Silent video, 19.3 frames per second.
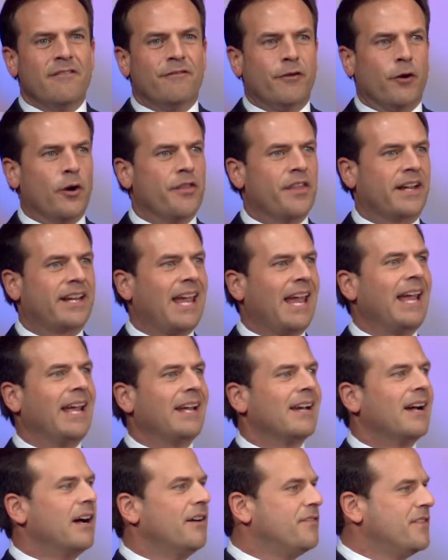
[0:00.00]
for the
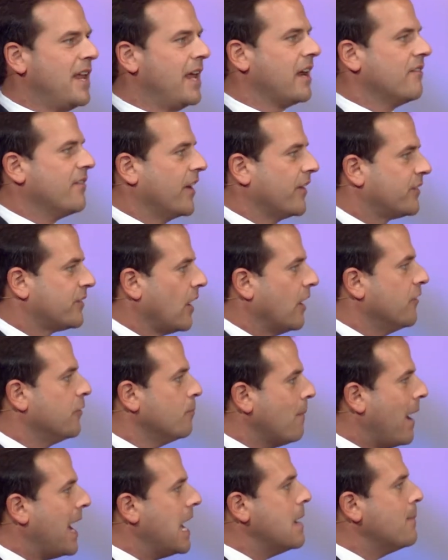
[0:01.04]
king of Nineveh says,
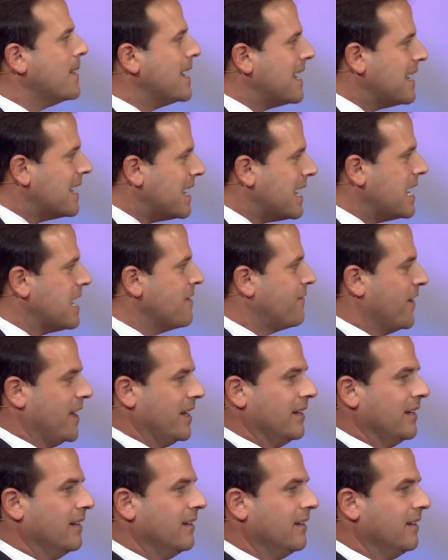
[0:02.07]
Maybe
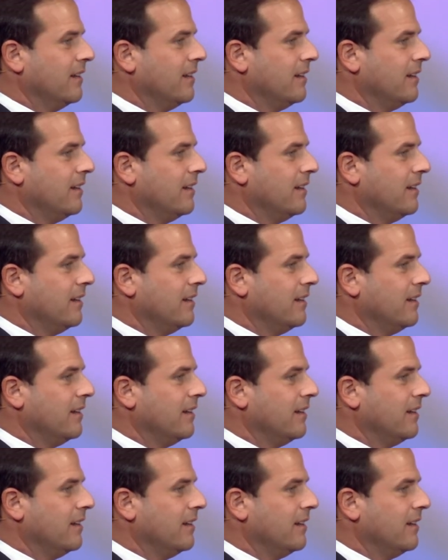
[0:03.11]
even